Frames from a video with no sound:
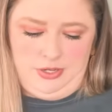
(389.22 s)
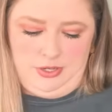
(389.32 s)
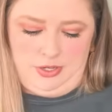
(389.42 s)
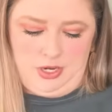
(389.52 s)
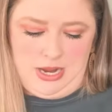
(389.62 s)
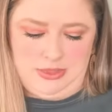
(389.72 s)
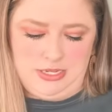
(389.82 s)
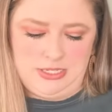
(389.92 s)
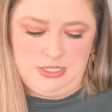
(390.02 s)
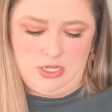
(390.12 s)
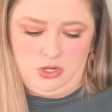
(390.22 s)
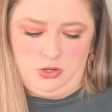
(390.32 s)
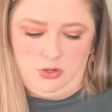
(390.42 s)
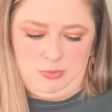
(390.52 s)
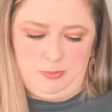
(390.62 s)
all right, this is a
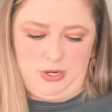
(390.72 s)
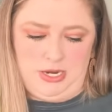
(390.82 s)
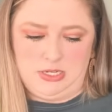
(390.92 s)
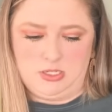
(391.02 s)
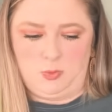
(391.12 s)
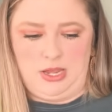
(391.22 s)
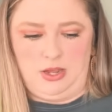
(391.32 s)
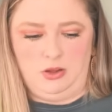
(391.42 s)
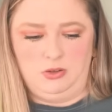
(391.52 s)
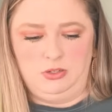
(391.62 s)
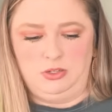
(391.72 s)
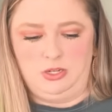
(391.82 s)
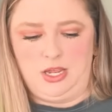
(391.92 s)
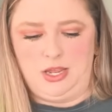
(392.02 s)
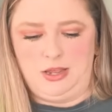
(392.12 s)
new to me brand as well.
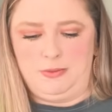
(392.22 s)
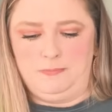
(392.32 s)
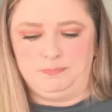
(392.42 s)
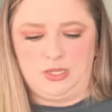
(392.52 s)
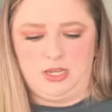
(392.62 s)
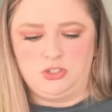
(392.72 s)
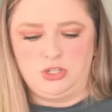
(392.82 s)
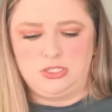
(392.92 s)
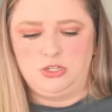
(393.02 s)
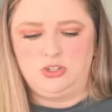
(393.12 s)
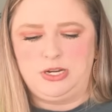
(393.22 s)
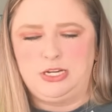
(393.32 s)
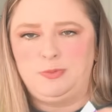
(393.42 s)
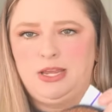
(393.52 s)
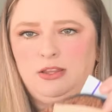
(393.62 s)
It just
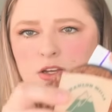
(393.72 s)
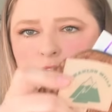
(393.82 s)
intrigued me. It looked